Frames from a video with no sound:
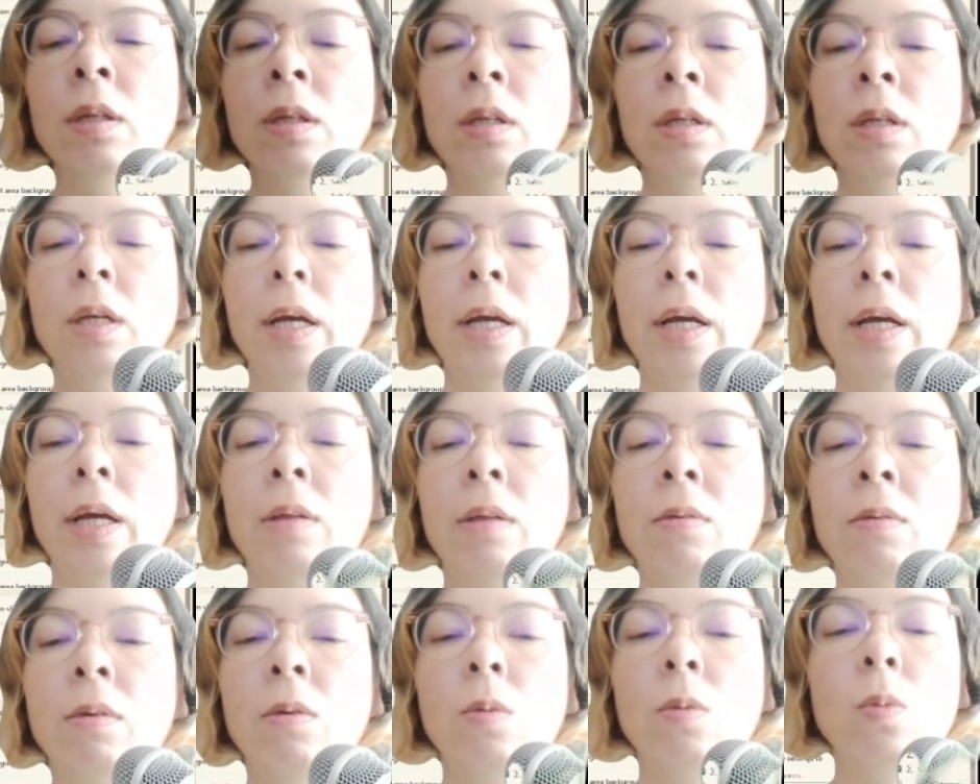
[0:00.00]

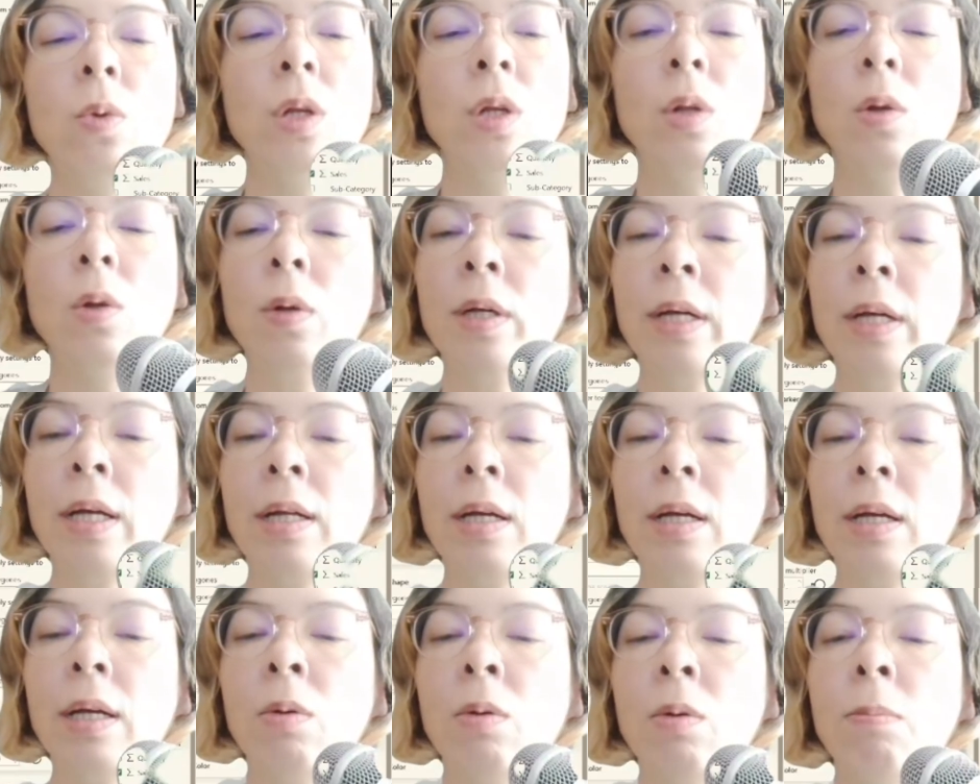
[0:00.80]
And we look at
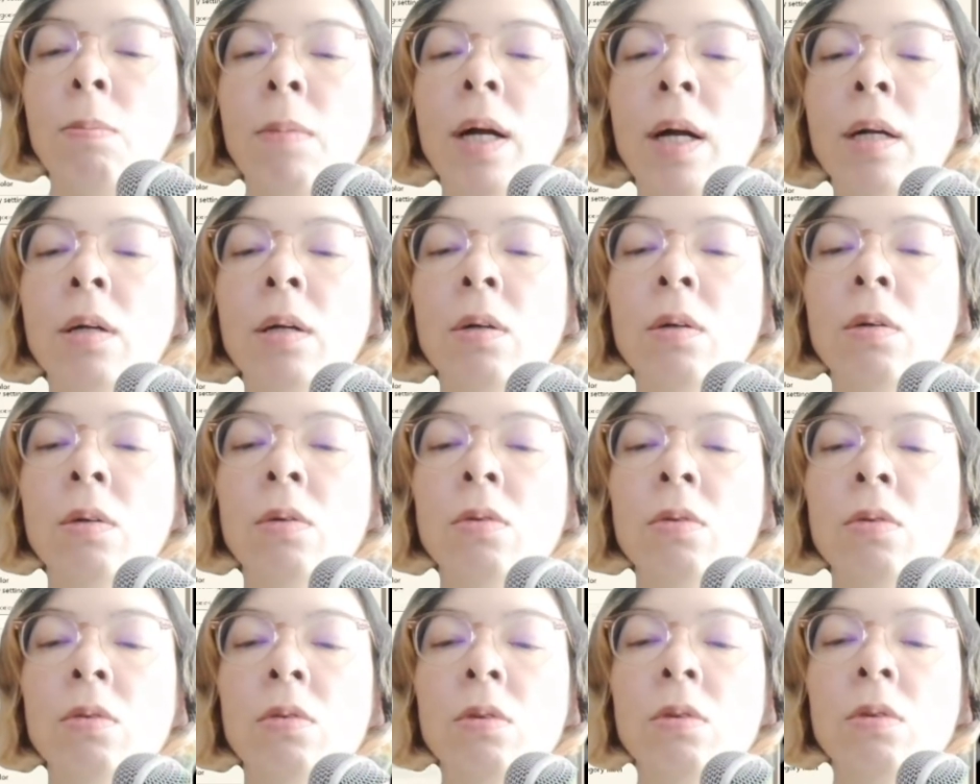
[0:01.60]
our
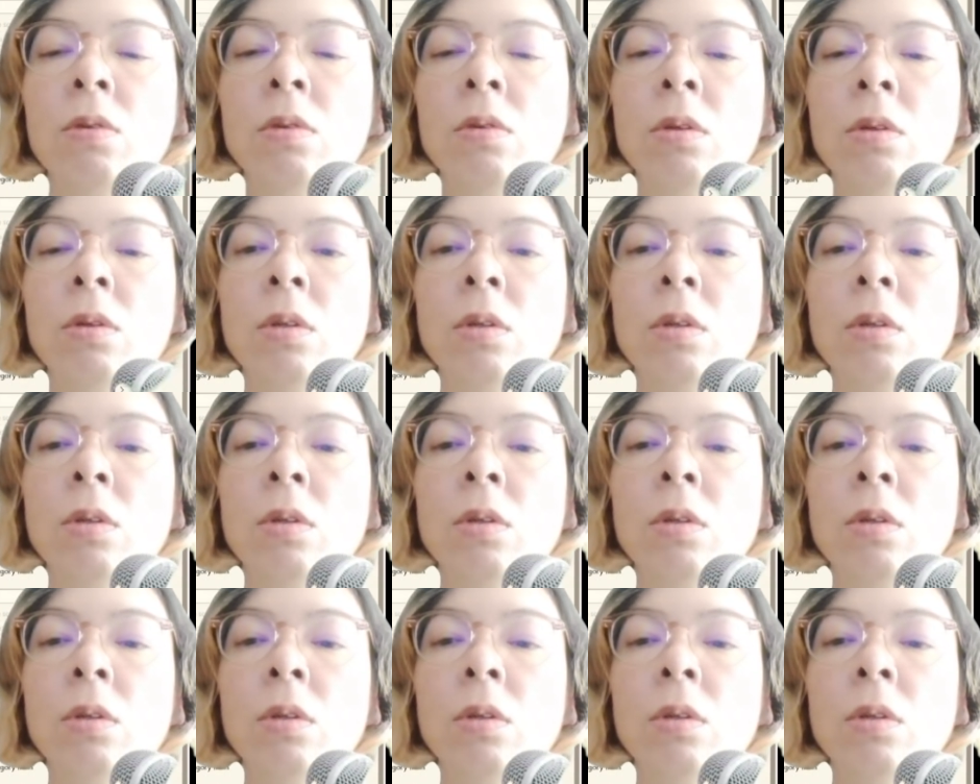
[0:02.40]
markers,